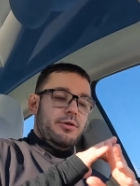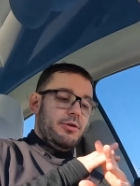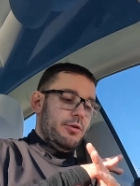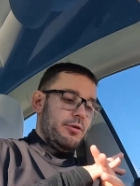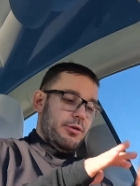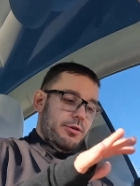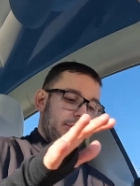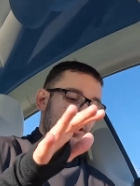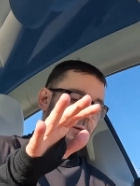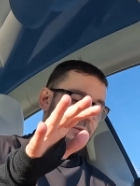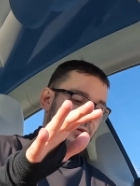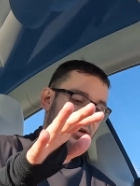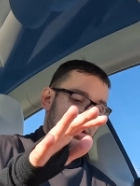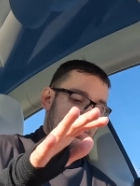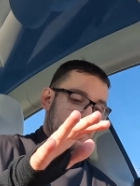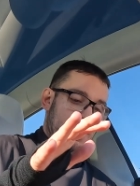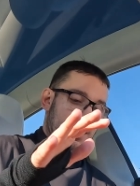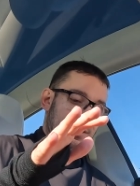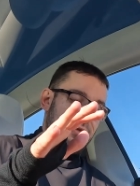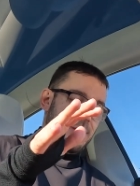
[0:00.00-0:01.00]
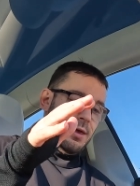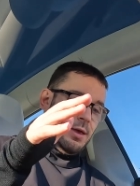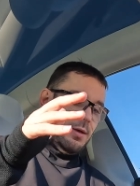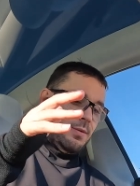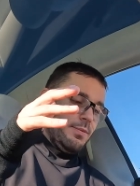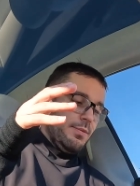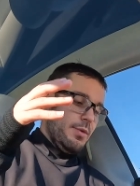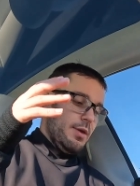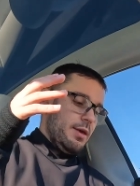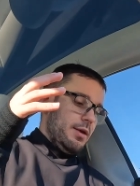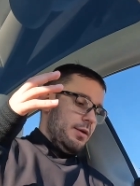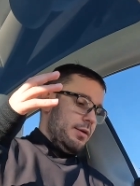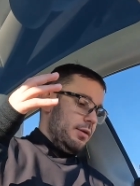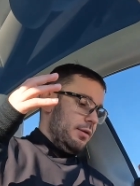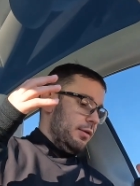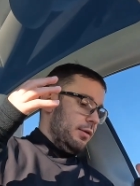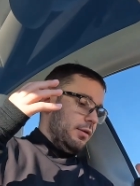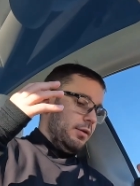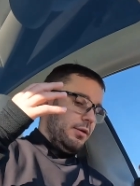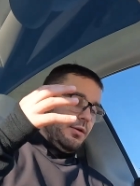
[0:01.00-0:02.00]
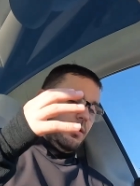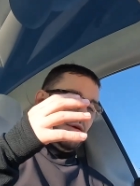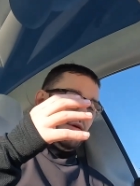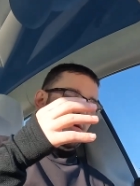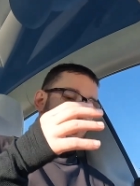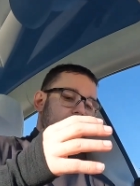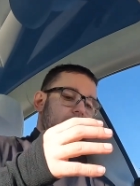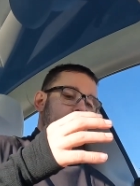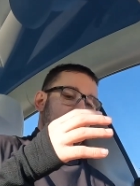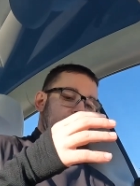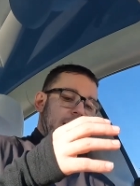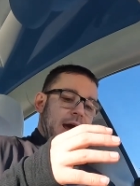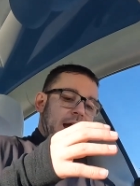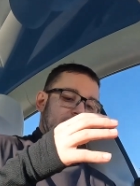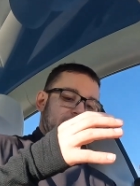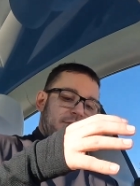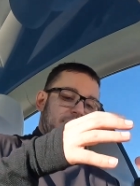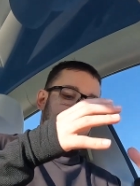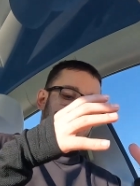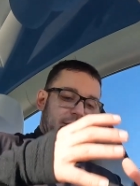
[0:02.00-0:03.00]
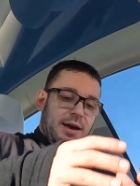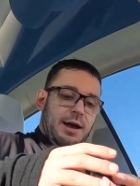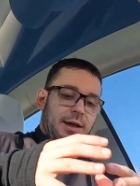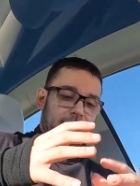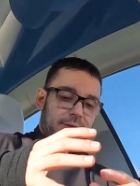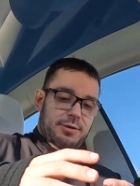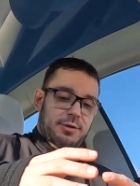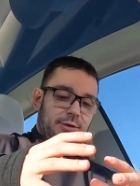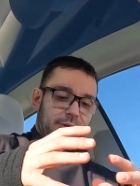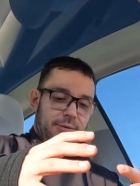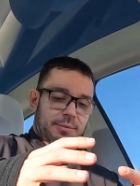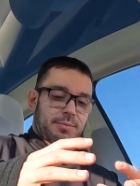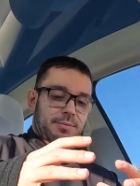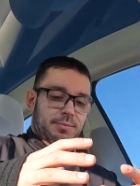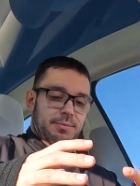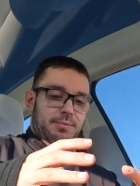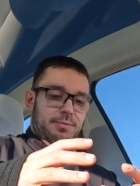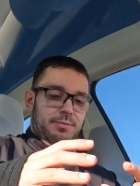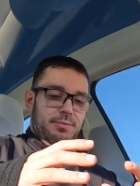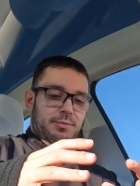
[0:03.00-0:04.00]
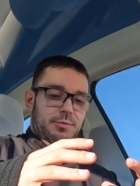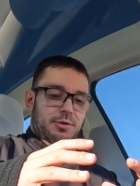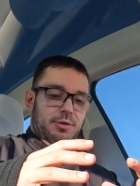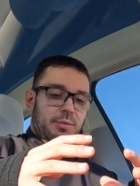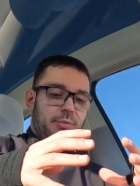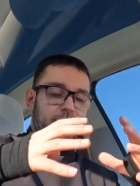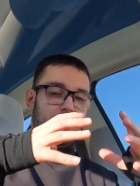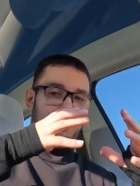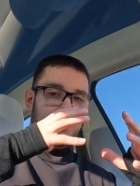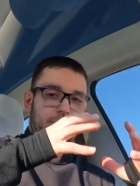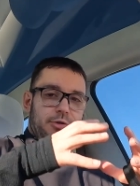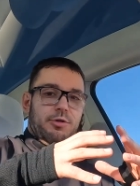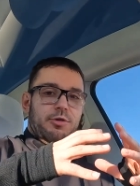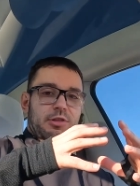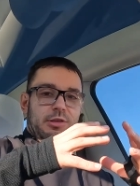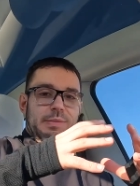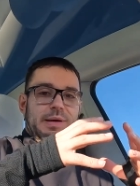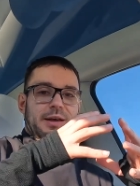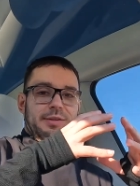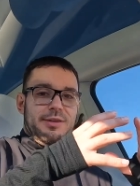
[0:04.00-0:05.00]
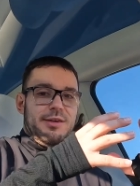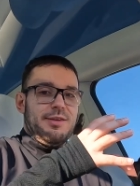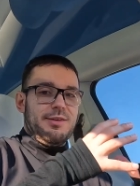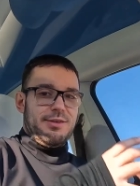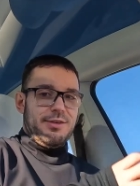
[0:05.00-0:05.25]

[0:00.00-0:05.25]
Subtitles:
You stuffed it amazing. I just got some concerns about these